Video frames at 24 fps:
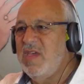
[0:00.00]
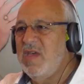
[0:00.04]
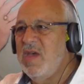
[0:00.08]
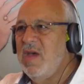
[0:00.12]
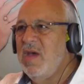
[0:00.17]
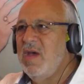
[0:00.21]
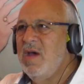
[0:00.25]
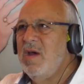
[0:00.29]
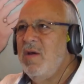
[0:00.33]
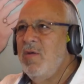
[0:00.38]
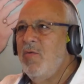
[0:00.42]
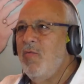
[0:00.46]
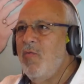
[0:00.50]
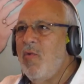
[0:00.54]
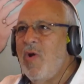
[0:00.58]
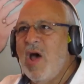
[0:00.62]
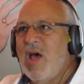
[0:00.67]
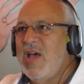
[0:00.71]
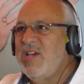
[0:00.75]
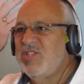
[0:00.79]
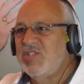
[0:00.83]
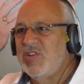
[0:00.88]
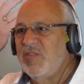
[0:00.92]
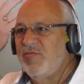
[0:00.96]
The
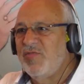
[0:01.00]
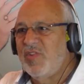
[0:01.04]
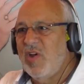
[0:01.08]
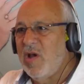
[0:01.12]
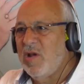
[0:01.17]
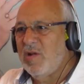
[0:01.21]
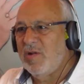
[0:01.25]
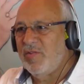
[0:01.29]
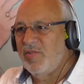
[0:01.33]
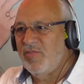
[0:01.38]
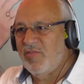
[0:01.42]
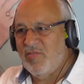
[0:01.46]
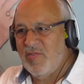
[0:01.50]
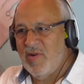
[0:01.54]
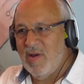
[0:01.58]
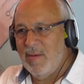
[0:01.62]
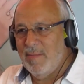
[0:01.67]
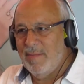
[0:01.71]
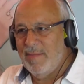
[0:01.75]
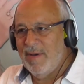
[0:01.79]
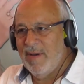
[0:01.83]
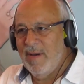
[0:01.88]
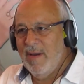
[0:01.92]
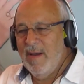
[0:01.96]
rise of Donald
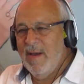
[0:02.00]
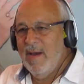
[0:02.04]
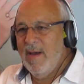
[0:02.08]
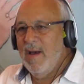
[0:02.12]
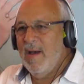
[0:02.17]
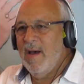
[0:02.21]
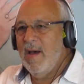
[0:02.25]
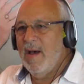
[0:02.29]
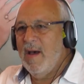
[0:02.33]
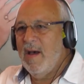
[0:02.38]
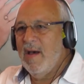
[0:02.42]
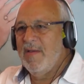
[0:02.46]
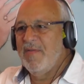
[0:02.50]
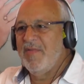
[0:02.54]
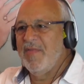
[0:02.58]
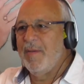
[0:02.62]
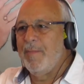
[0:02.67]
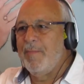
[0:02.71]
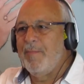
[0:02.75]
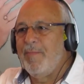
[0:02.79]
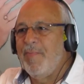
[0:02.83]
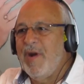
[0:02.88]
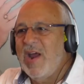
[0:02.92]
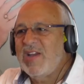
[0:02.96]
Trump,
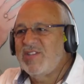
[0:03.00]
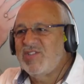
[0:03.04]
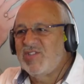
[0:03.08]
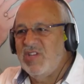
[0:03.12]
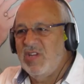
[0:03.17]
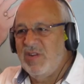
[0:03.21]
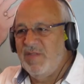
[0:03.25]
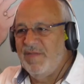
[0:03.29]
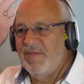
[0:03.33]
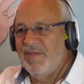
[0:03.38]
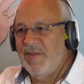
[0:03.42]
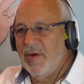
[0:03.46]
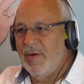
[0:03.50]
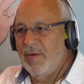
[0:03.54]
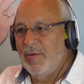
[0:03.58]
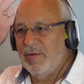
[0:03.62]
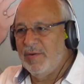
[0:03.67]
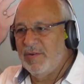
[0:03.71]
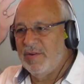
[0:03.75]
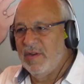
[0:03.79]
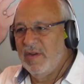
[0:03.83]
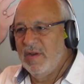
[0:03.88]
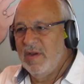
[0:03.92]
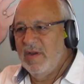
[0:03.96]
the Brexit
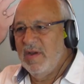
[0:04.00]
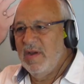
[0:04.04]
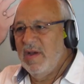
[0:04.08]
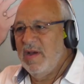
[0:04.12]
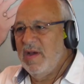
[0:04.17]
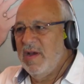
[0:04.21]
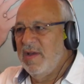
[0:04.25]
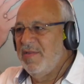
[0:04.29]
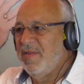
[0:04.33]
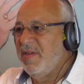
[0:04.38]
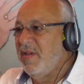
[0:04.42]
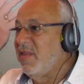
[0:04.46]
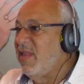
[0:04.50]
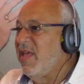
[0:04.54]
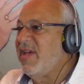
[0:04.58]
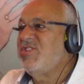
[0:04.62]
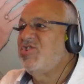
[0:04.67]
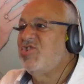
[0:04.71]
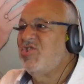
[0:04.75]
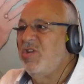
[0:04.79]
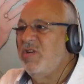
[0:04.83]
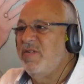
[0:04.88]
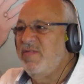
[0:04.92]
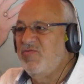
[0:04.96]
vote, the
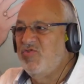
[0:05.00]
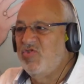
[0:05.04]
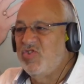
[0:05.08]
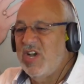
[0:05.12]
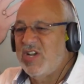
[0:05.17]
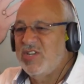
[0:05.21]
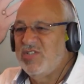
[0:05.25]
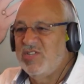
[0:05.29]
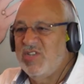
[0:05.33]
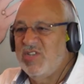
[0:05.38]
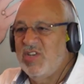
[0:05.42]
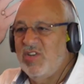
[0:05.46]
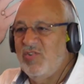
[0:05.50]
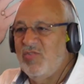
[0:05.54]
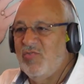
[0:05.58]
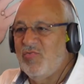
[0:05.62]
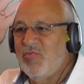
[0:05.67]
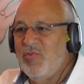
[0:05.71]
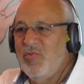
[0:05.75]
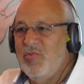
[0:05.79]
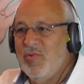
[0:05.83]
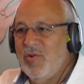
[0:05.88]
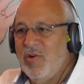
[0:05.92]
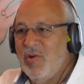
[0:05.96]
election of Justin
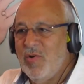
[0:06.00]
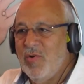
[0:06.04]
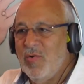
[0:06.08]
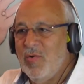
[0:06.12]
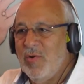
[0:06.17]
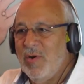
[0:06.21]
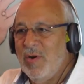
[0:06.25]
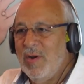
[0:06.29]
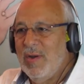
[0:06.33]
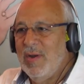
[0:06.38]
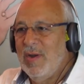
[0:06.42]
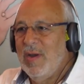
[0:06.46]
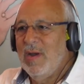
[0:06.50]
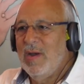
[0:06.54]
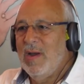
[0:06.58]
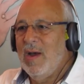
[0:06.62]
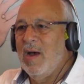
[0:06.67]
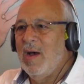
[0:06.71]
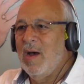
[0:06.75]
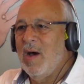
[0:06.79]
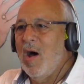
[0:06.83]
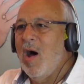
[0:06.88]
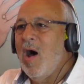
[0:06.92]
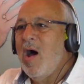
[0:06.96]
Trudeau,
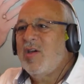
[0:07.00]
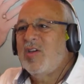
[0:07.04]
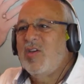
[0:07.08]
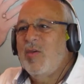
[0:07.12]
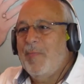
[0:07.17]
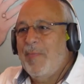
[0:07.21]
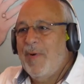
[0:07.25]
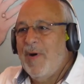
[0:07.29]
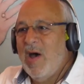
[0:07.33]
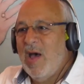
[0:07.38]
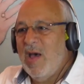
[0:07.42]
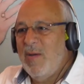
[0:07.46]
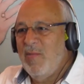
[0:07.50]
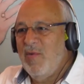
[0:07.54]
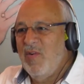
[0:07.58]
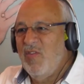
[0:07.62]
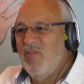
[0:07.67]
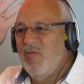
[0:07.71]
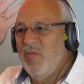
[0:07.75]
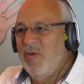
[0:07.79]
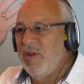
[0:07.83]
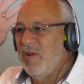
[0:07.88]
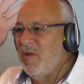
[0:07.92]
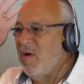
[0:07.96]
Occupy
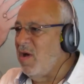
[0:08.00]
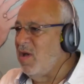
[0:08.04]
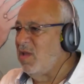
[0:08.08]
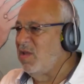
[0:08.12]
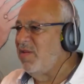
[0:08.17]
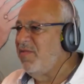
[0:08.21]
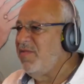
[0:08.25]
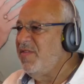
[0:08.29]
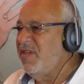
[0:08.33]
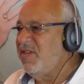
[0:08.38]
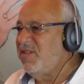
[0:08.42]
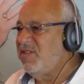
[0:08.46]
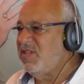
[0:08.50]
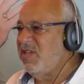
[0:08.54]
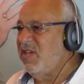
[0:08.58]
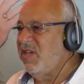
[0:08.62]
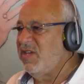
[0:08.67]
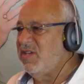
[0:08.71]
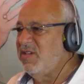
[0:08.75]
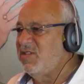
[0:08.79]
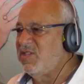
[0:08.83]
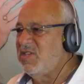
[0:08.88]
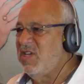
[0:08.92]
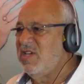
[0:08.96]
movement. All of these
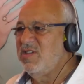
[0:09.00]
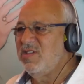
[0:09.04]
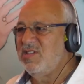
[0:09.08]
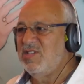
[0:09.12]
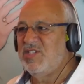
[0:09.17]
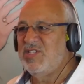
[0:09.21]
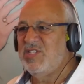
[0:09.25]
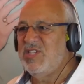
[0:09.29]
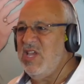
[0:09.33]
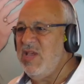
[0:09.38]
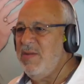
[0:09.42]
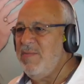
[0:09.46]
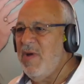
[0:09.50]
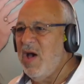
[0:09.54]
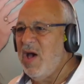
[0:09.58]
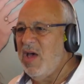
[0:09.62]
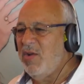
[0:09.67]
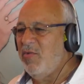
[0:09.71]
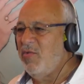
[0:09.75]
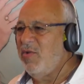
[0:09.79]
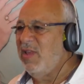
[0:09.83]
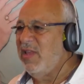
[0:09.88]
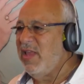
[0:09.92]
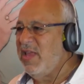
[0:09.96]
things seem
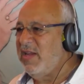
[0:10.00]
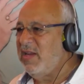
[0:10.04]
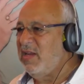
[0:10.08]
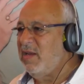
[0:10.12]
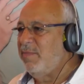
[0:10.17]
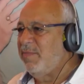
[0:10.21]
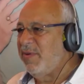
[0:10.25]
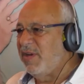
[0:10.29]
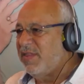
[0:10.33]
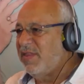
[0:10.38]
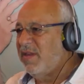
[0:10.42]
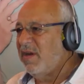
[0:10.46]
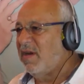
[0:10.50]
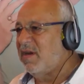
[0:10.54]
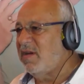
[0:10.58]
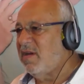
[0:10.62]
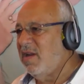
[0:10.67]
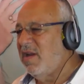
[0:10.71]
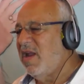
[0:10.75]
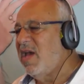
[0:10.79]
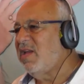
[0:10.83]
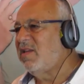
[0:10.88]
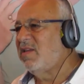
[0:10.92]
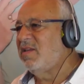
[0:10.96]
unrelated, but they're
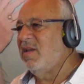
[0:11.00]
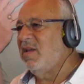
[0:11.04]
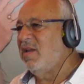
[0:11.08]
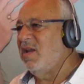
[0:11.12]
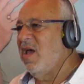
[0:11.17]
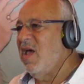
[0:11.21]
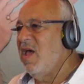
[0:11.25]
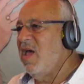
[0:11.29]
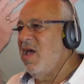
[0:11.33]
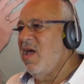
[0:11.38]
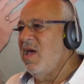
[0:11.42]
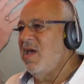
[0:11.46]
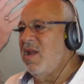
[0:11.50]
connected.